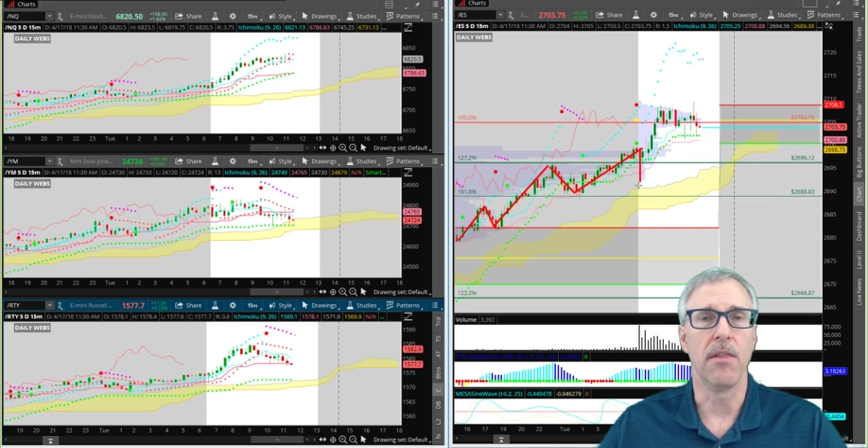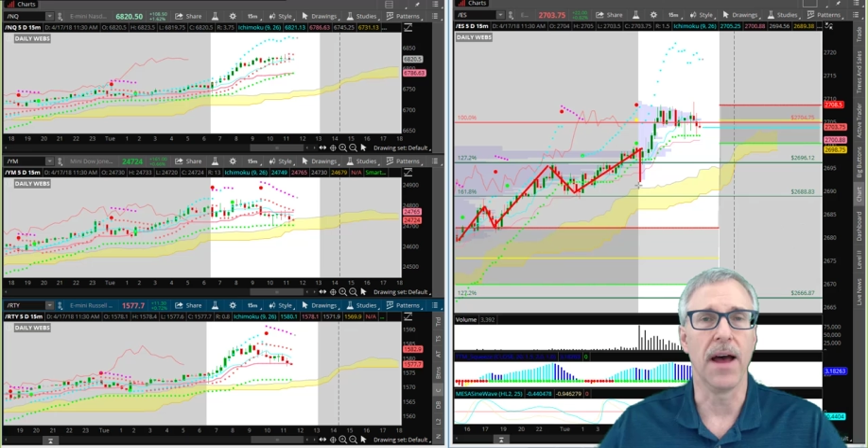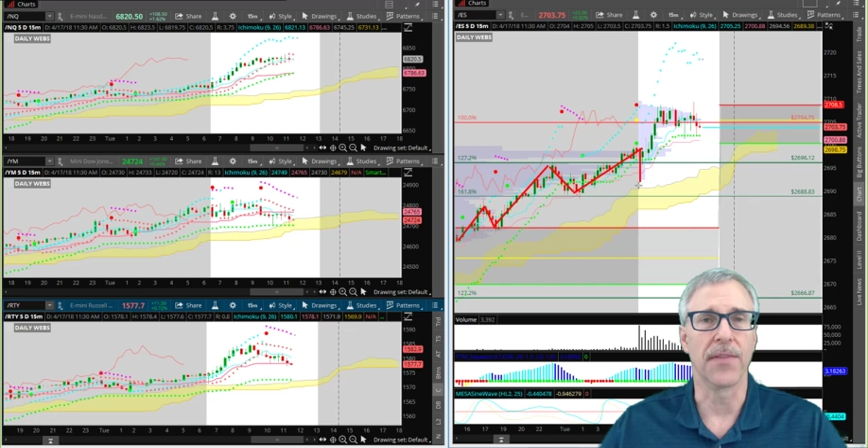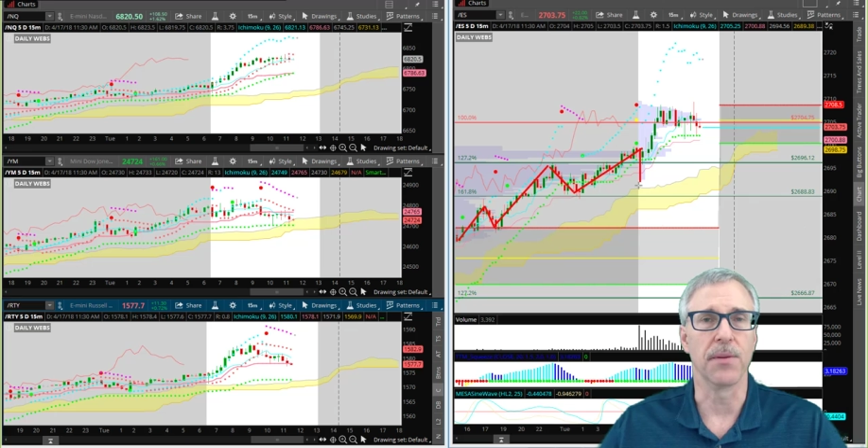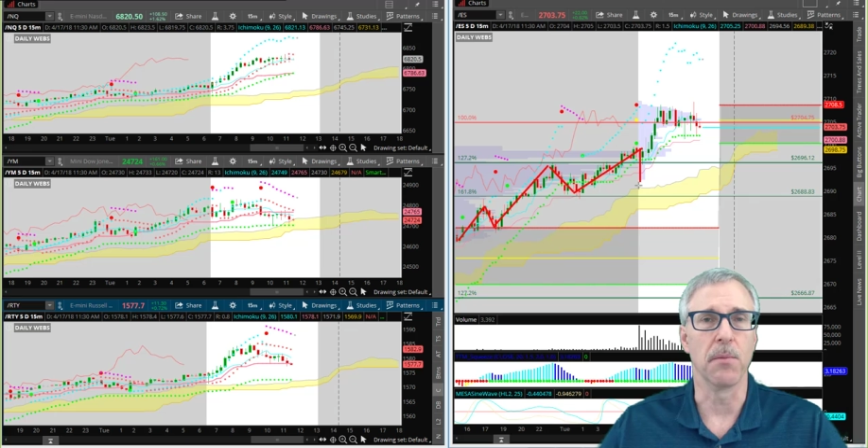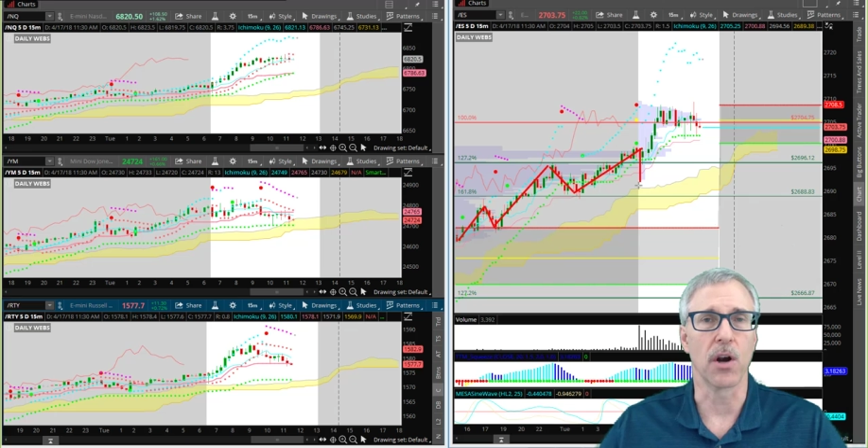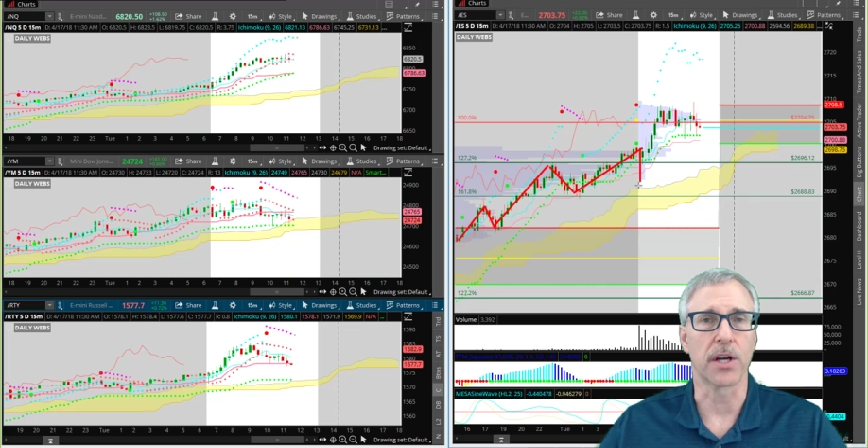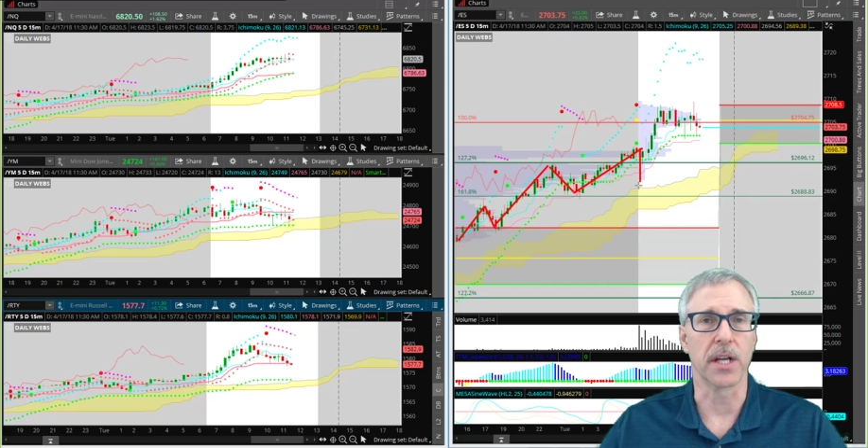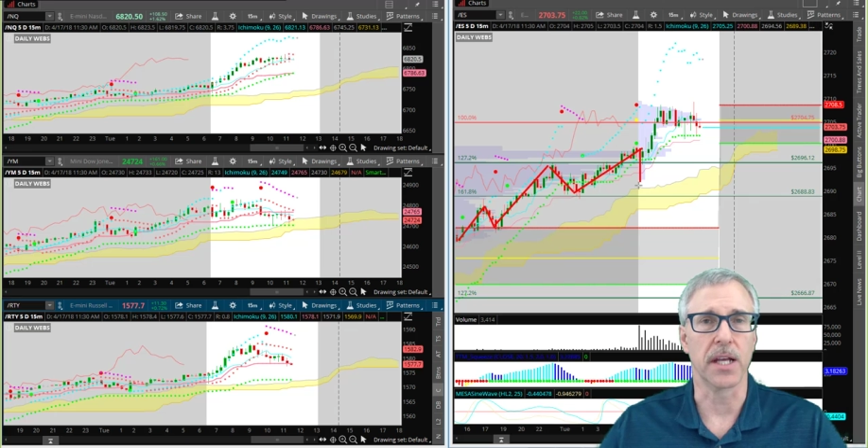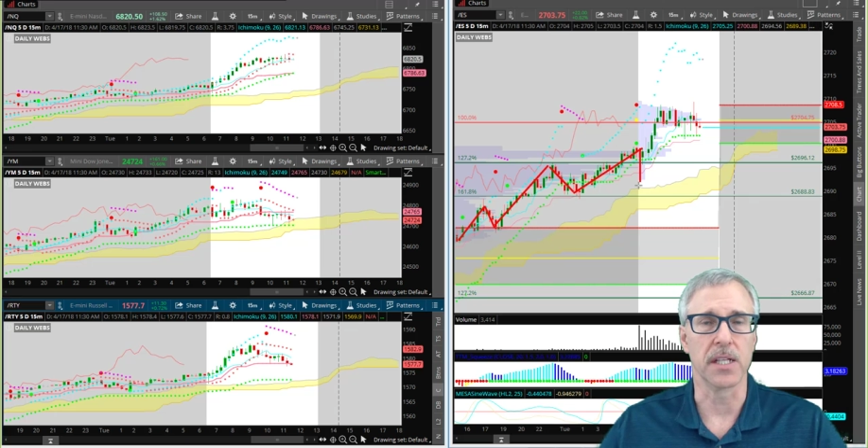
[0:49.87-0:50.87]
that the
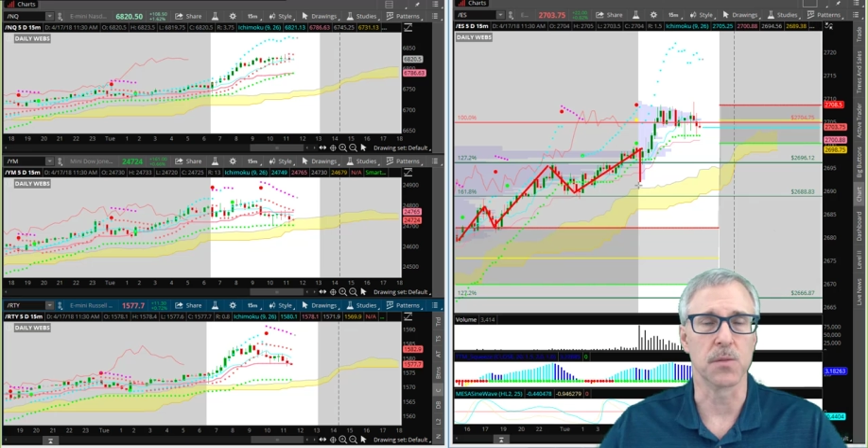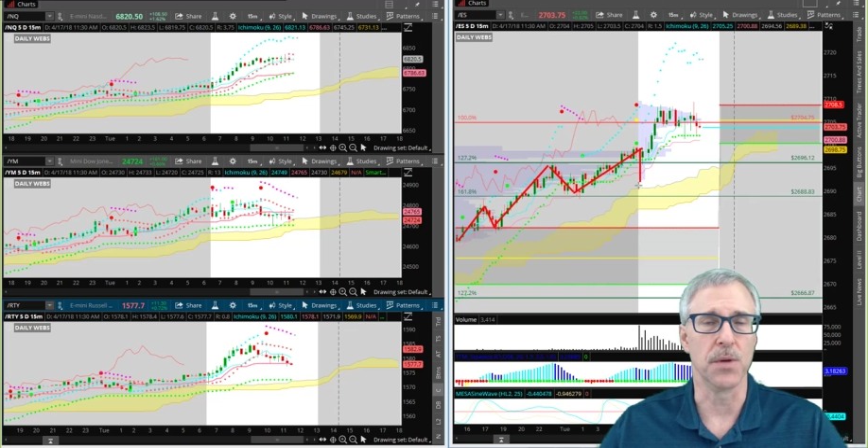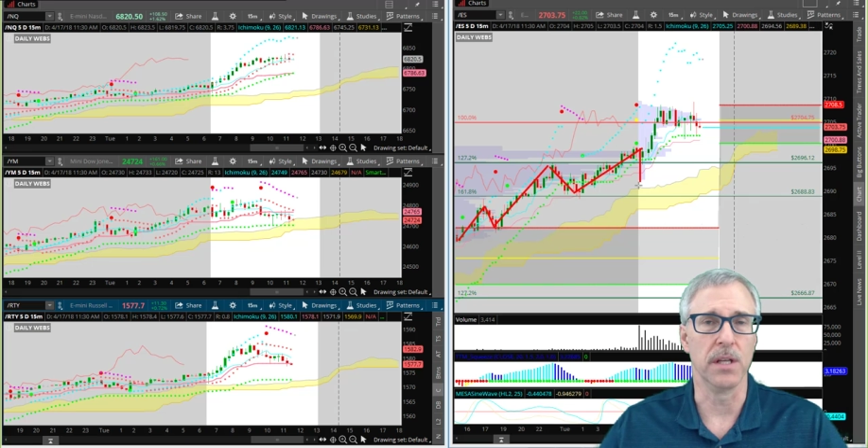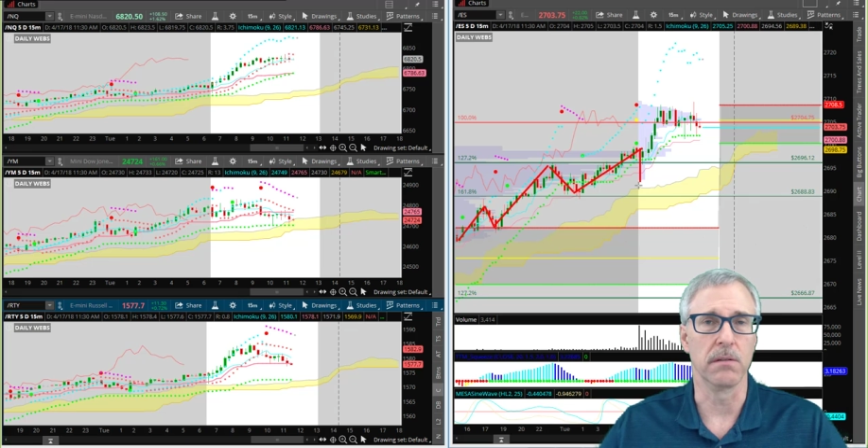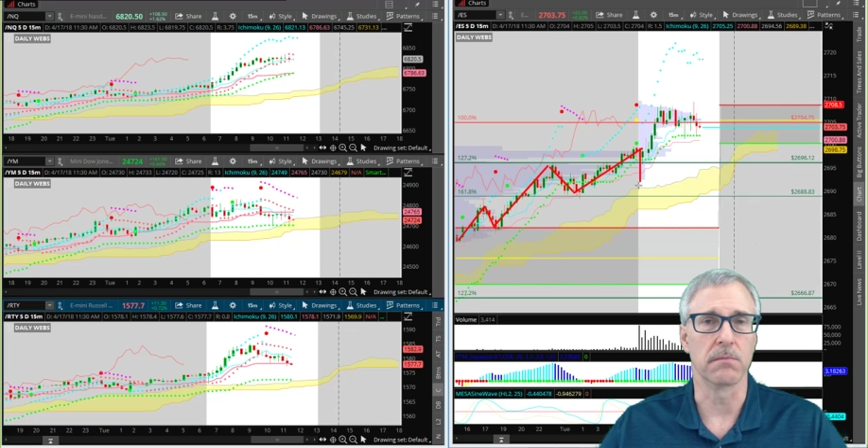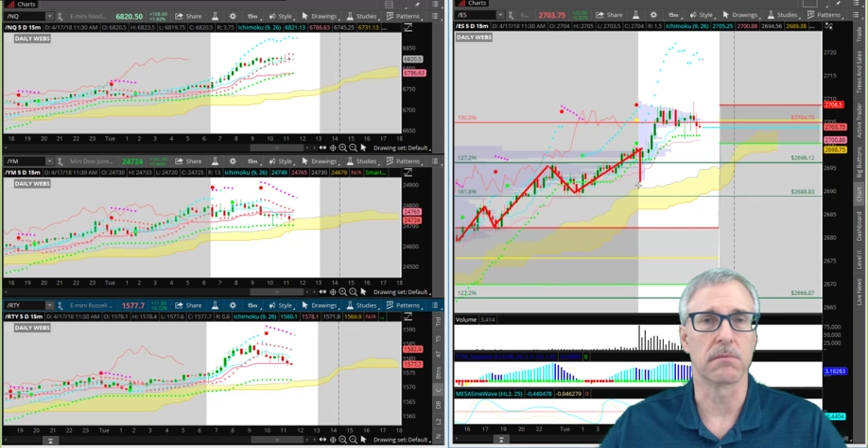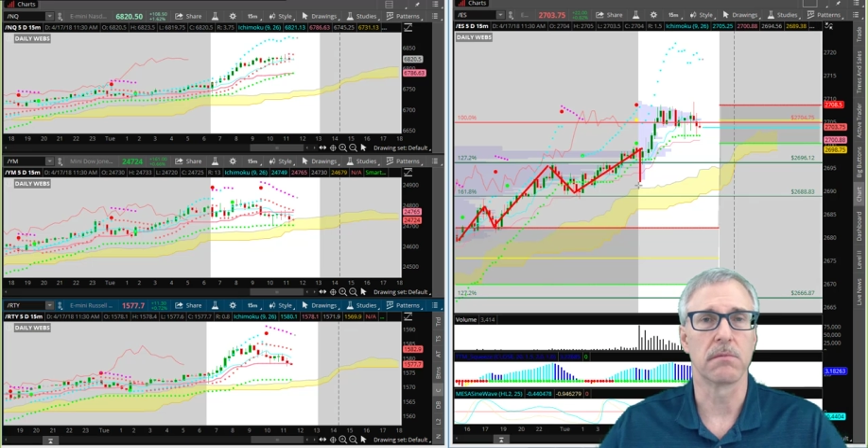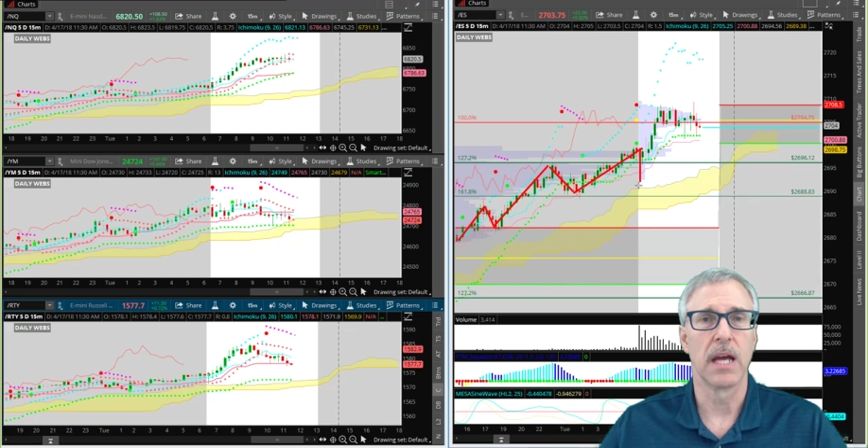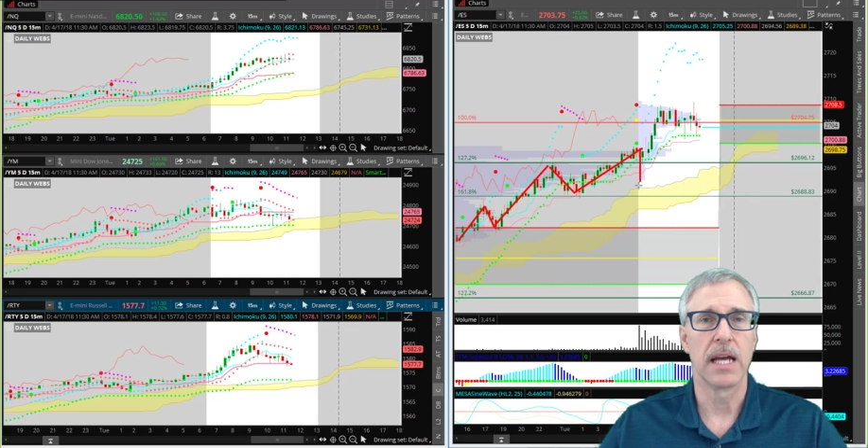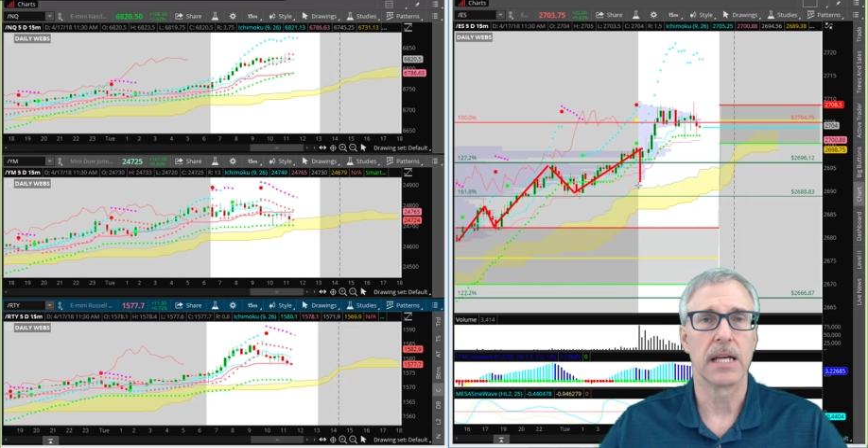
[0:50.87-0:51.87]
market has been